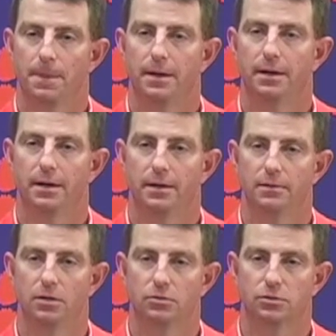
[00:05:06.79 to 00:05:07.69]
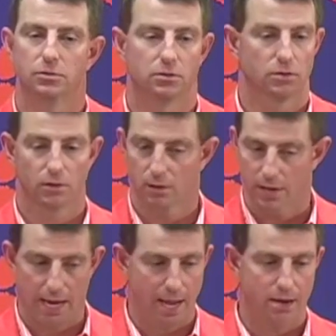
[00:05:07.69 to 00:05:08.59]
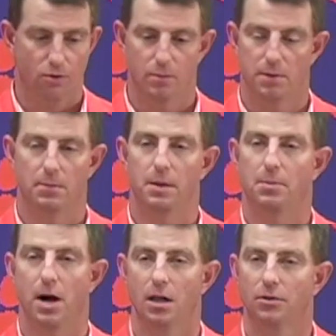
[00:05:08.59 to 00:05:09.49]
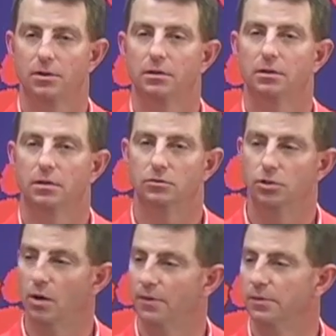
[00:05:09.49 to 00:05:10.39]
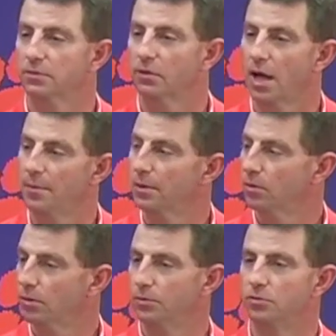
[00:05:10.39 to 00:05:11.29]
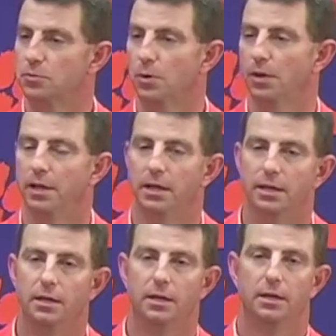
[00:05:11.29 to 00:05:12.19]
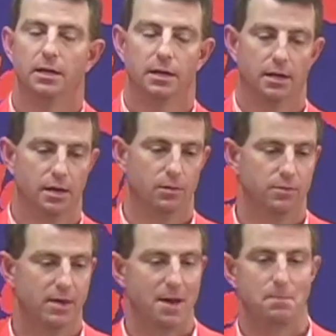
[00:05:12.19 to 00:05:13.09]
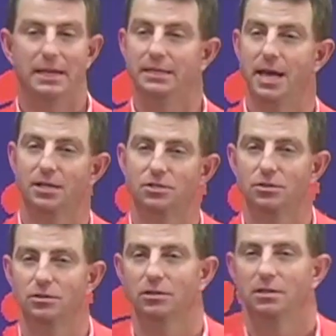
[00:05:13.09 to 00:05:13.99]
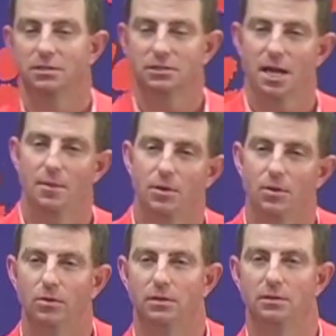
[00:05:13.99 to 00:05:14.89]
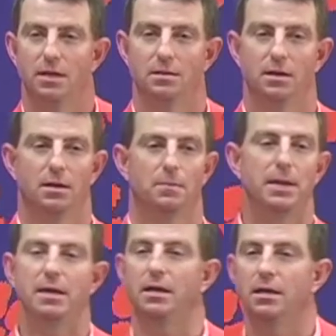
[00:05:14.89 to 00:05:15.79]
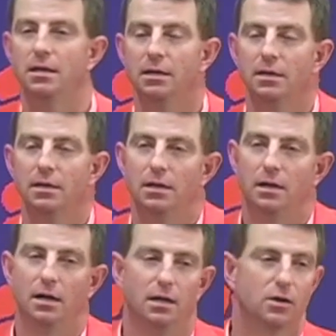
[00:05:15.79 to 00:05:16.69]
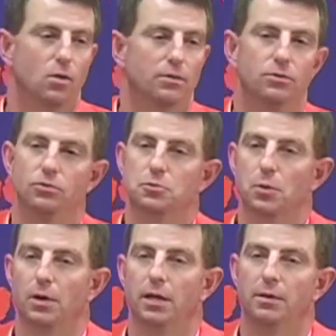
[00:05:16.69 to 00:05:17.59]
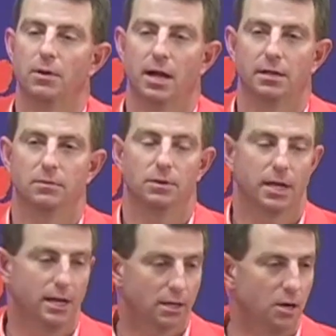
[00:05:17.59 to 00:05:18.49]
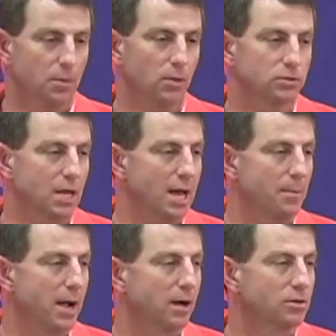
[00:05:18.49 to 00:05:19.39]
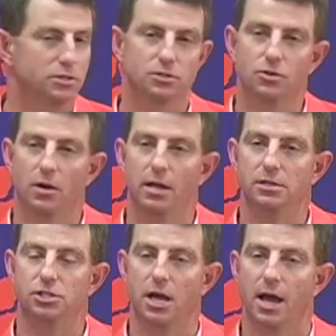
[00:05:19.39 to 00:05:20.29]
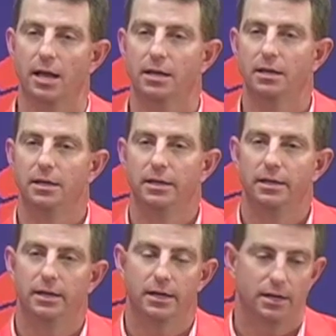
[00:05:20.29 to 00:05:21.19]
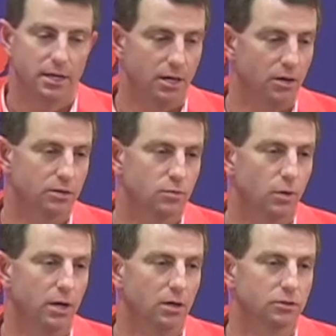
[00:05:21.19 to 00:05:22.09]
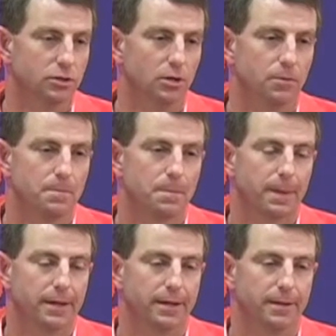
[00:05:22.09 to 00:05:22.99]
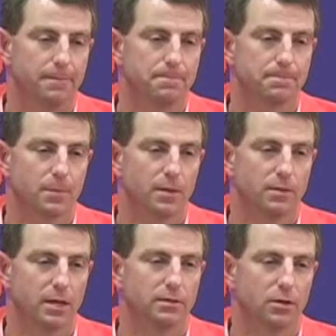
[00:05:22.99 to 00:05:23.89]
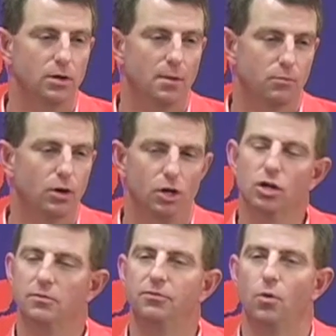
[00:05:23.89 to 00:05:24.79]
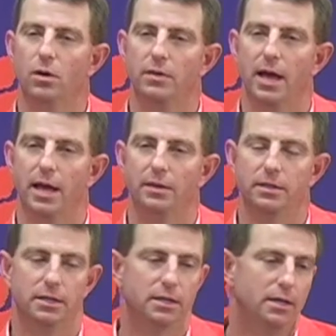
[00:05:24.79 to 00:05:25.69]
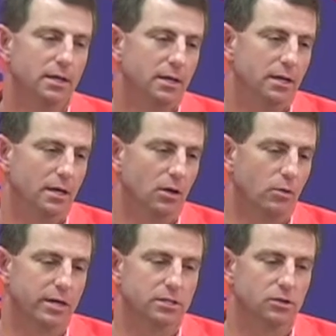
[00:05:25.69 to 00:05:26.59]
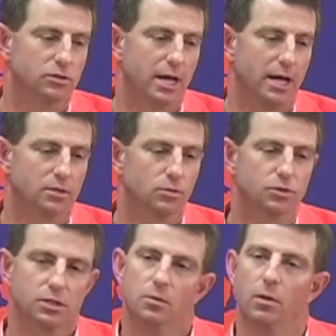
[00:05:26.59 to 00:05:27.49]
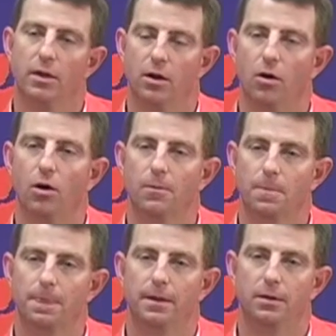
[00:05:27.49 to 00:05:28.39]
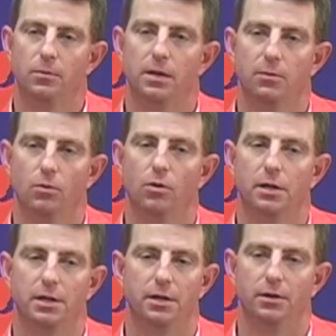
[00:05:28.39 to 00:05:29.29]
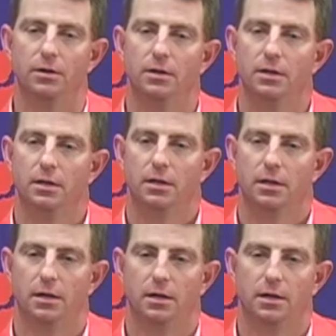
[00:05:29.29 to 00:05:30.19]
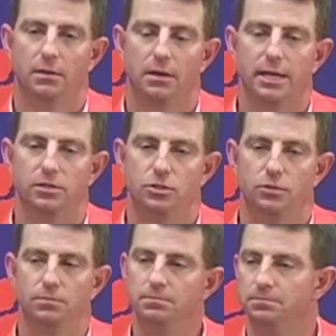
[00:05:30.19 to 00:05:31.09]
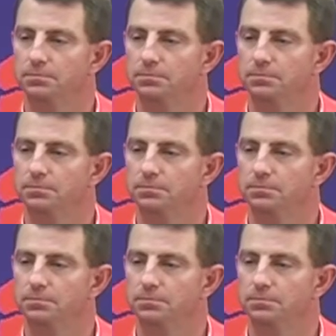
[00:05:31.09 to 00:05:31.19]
You got Ankrum and Pollard, you know, two offensive linemen going through the spring. And we've got Big Dexter and LeSamuel and Pinckney going through the spring. We got a couple of those linebackers in Trey and Shaq here as well. So I'm really looking forward to that. And then, you know, the rest of those guys, we'll see where they are when they roll in here late June.